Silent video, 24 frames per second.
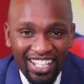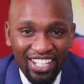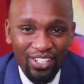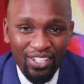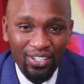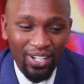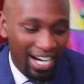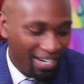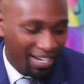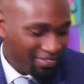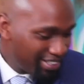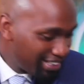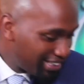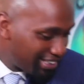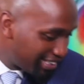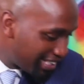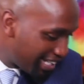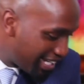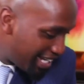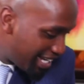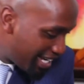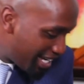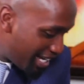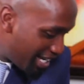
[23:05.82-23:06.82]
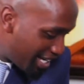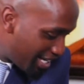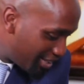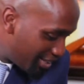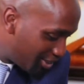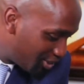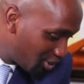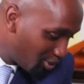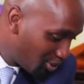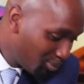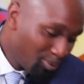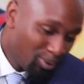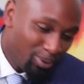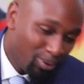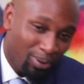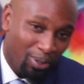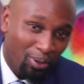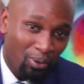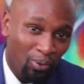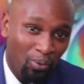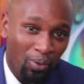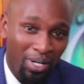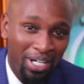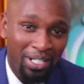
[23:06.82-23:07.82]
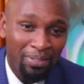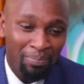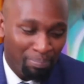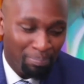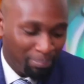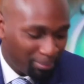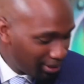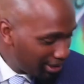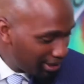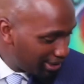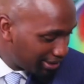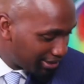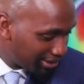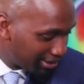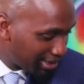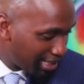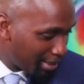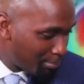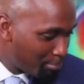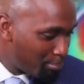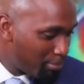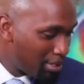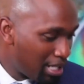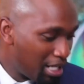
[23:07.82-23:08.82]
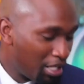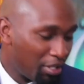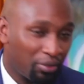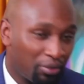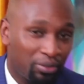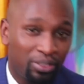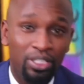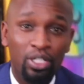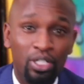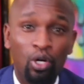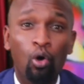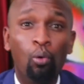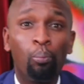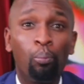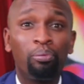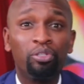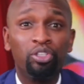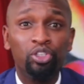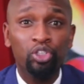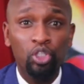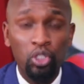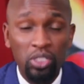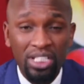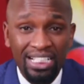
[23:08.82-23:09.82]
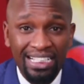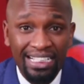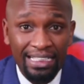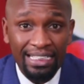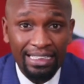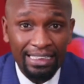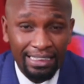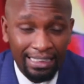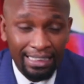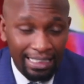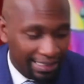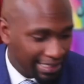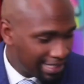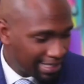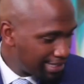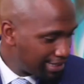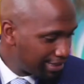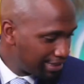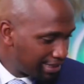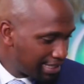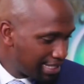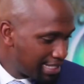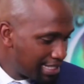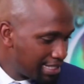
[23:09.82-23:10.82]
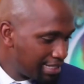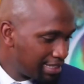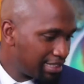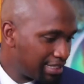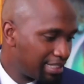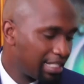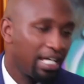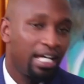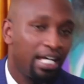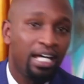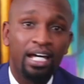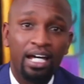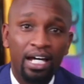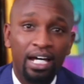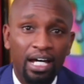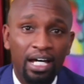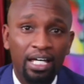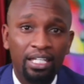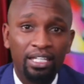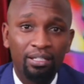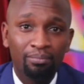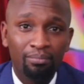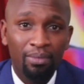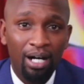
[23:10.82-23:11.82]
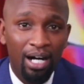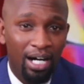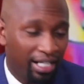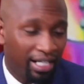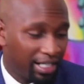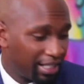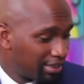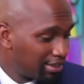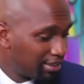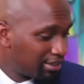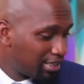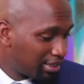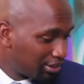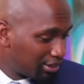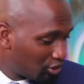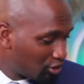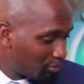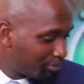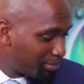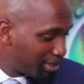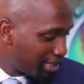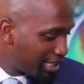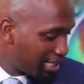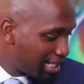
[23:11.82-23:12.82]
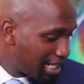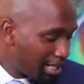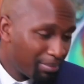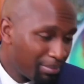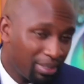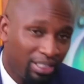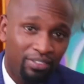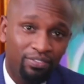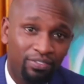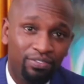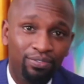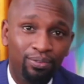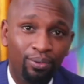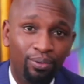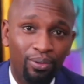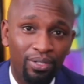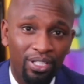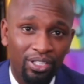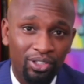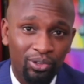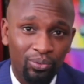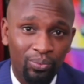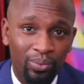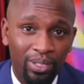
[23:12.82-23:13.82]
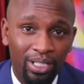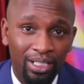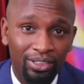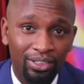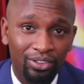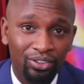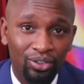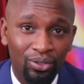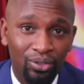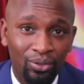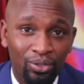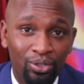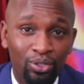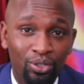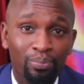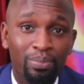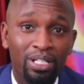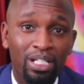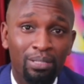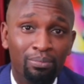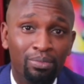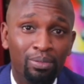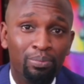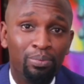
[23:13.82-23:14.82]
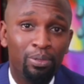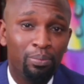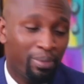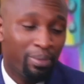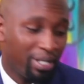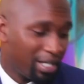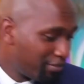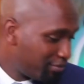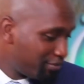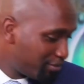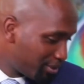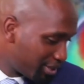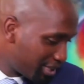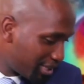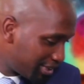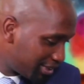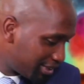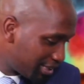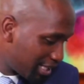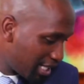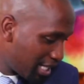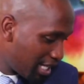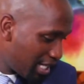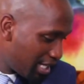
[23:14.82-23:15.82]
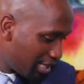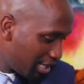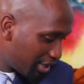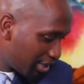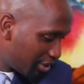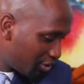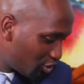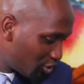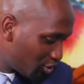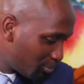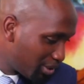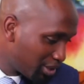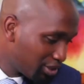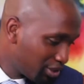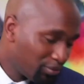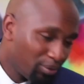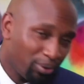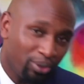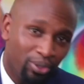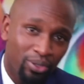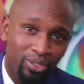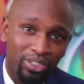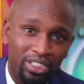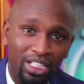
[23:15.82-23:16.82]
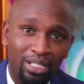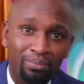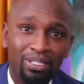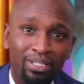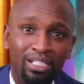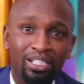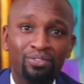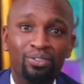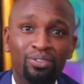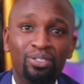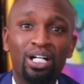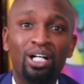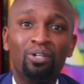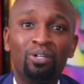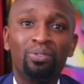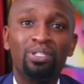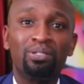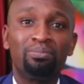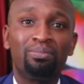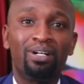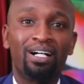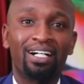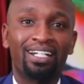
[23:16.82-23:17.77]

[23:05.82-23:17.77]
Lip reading: there you have it. Tom Muller, quite bullish about the opportunities that he sees and the markets that should be coming forward as well. So you better be prepared for this. Thank you so much for your time. I leave you now with the